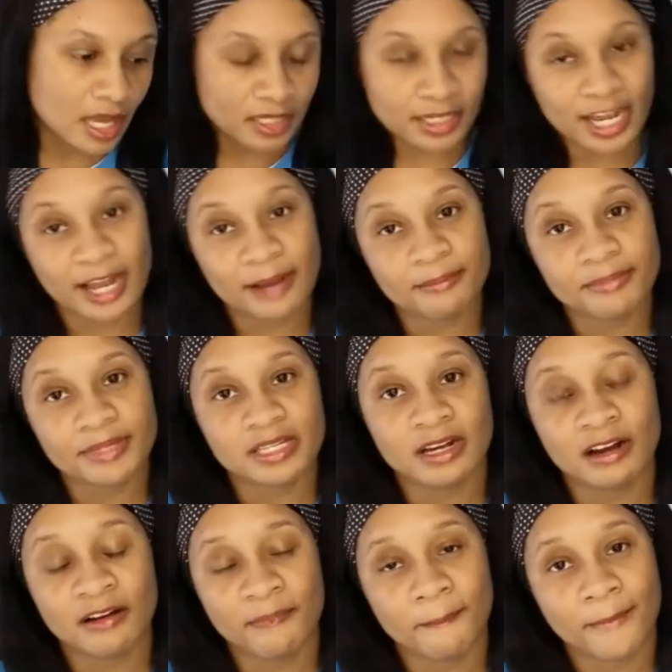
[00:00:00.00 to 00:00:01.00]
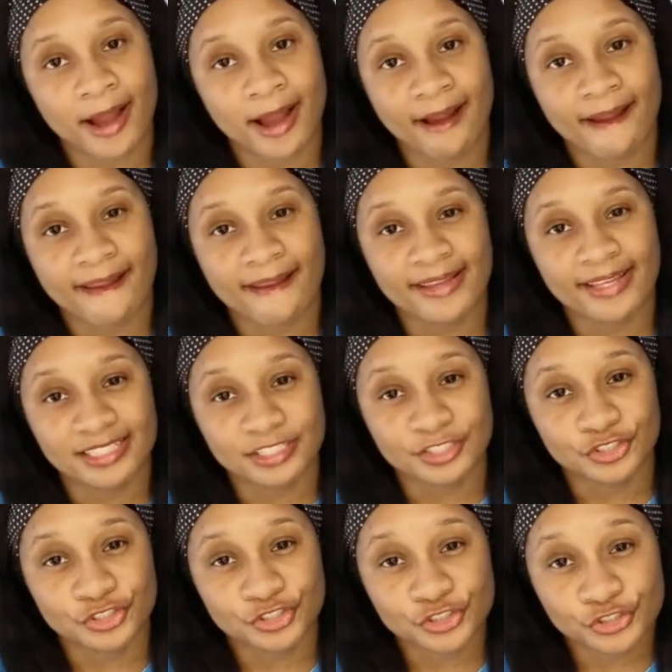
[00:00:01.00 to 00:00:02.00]
copy of my
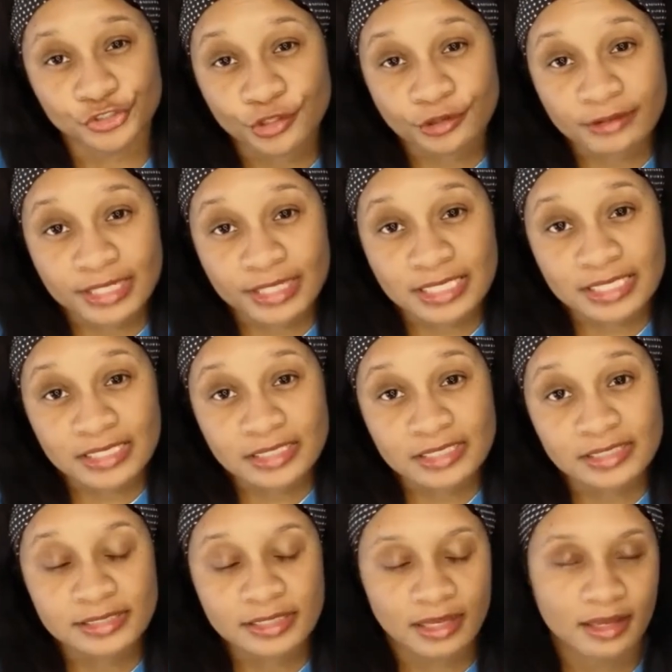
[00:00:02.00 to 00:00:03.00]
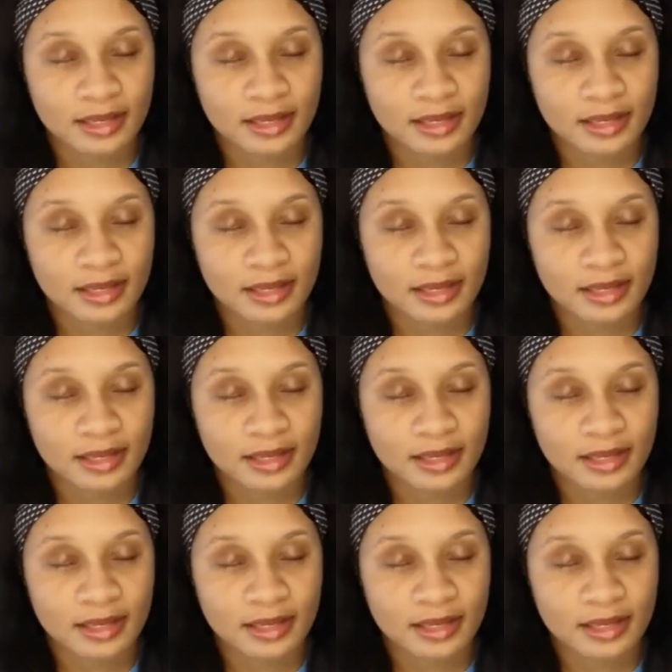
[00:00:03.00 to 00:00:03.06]
insurance,